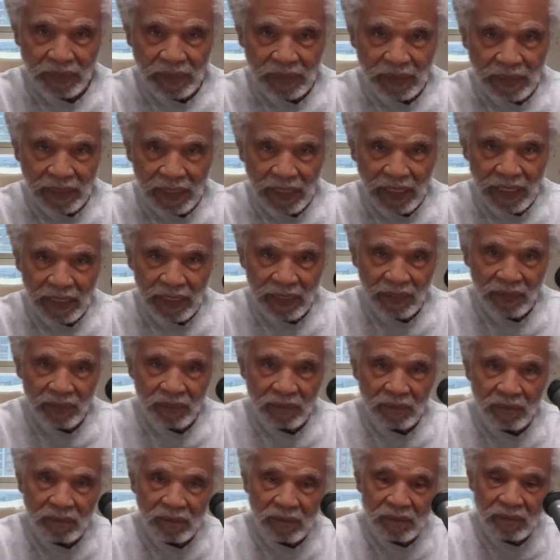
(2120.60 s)
And he
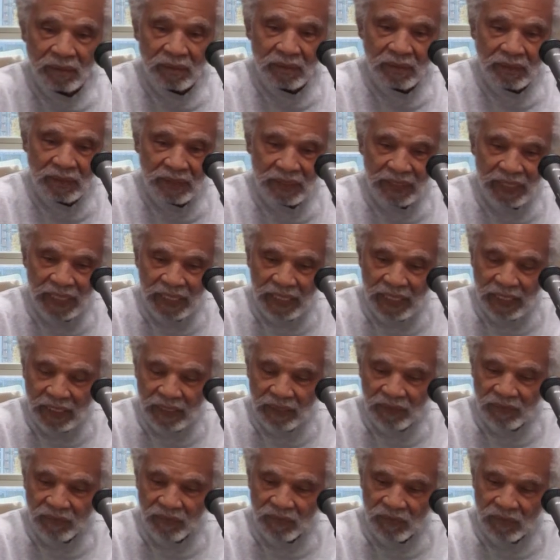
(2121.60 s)

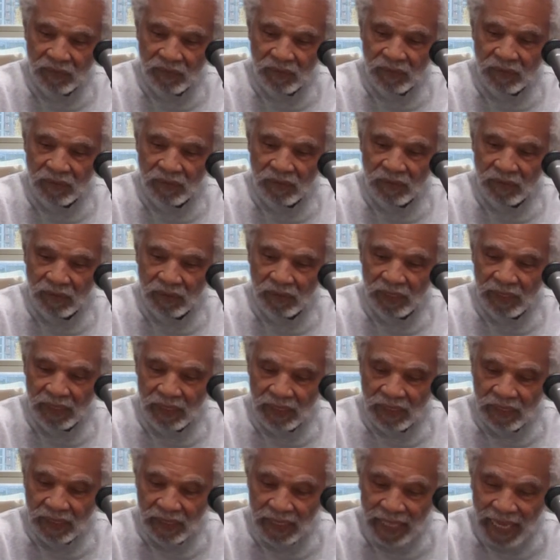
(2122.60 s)
gave the
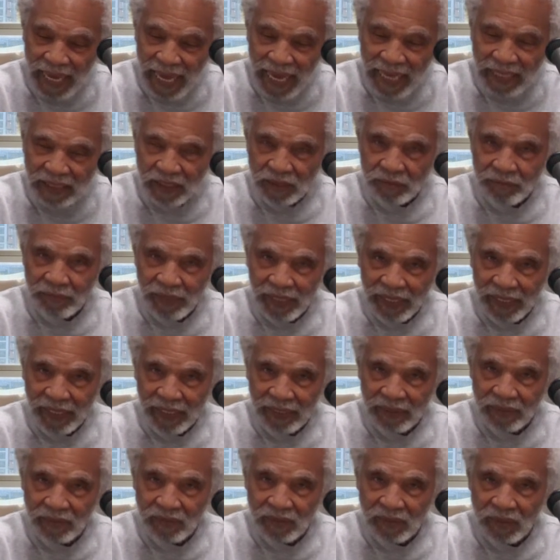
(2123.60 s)
axe
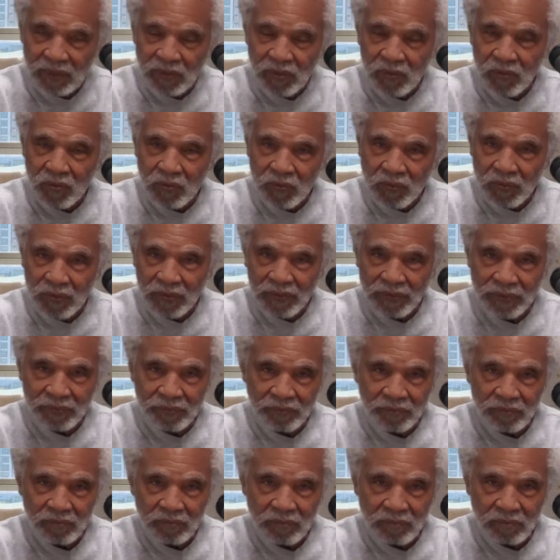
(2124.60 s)
man a coin
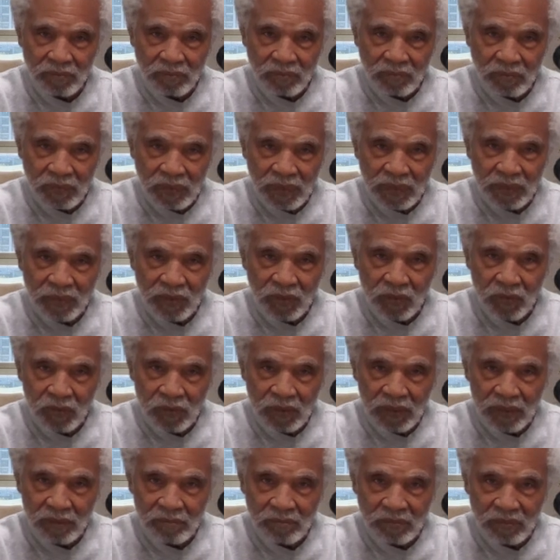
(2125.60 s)
and told
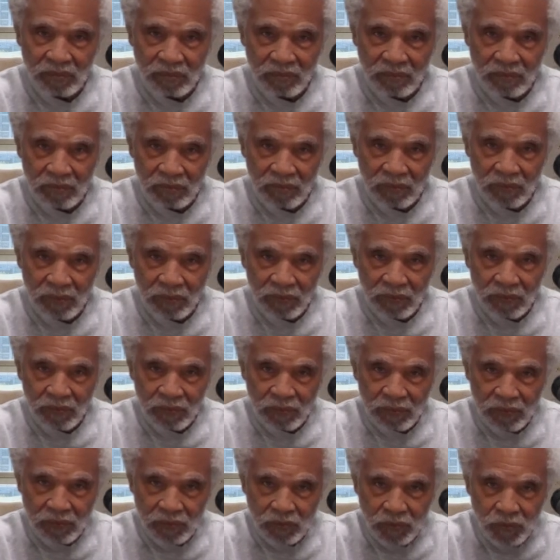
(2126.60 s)
him,
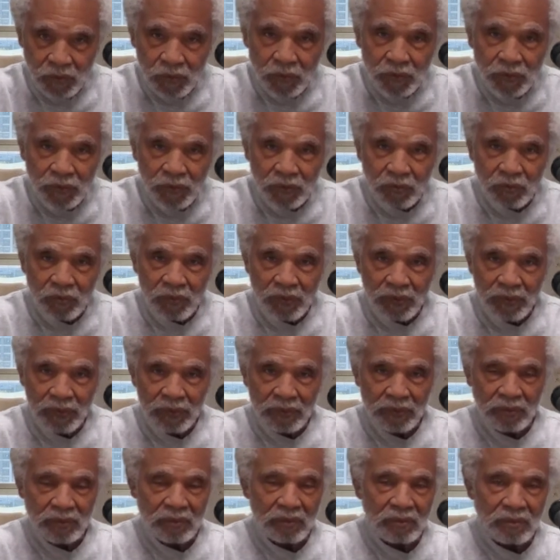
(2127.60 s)
do your
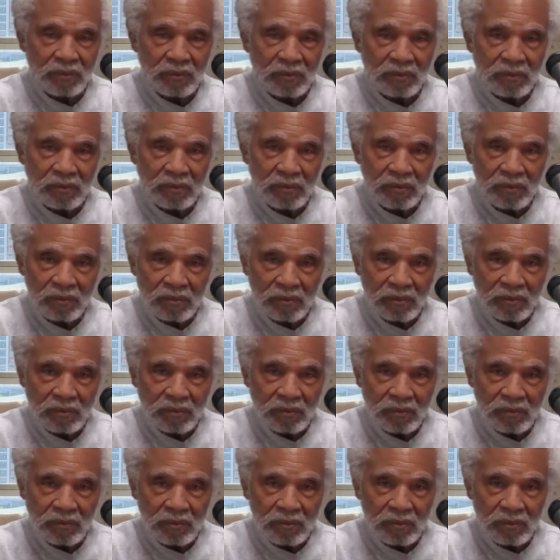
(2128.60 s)
work
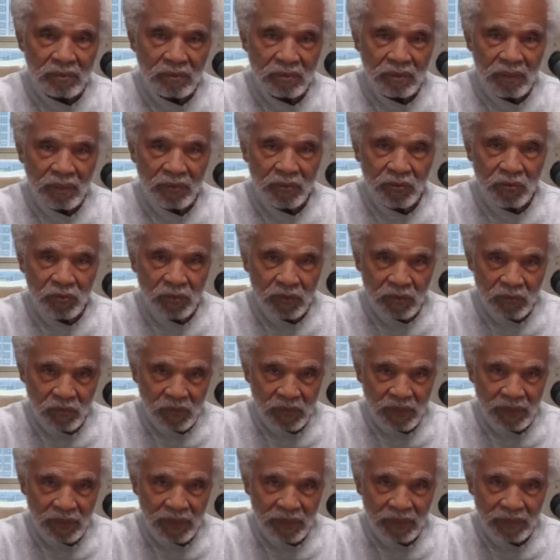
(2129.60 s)
and do it
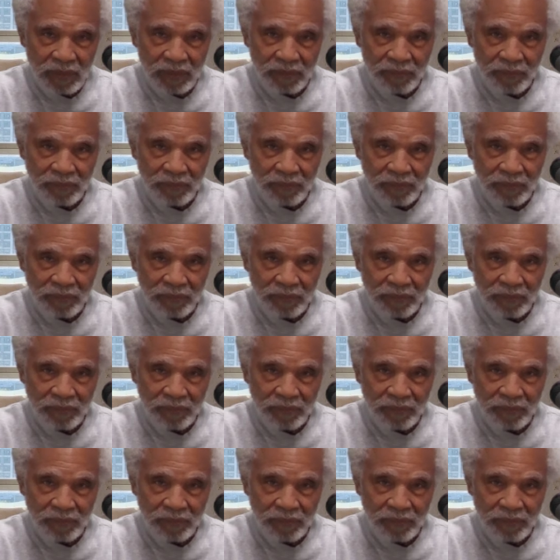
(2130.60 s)
well.